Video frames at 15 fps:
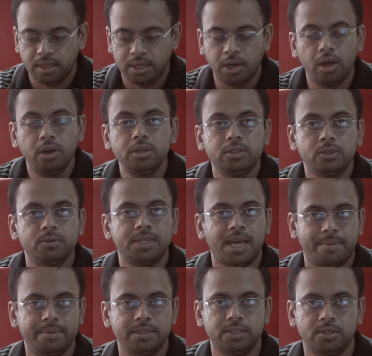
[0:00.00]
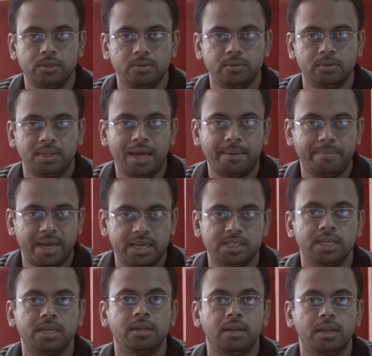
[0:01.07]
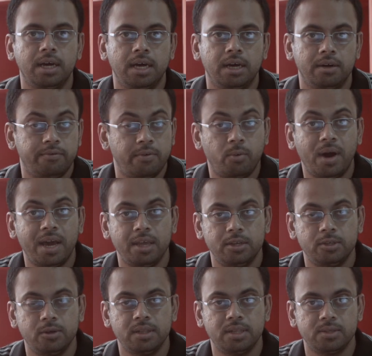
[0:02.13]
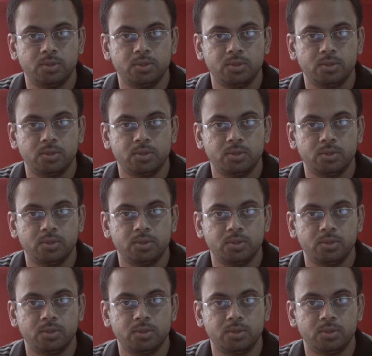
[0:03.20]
In order to tap into that passion uh, for why you're doing